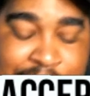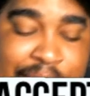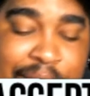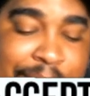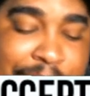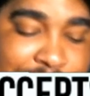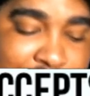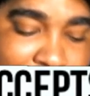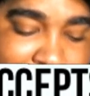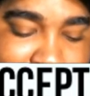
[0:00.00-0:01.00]
I want to, I
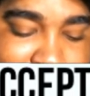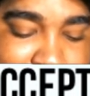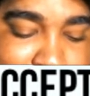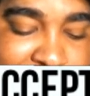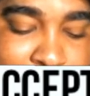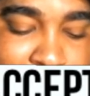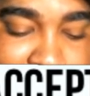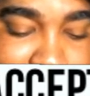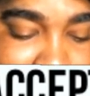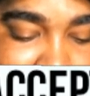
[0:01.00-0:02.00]
want to get the verbatim on
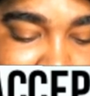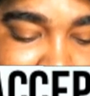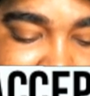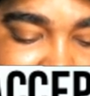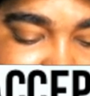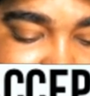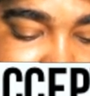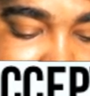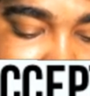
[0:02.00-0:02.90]
this because I don't want to fuck it up.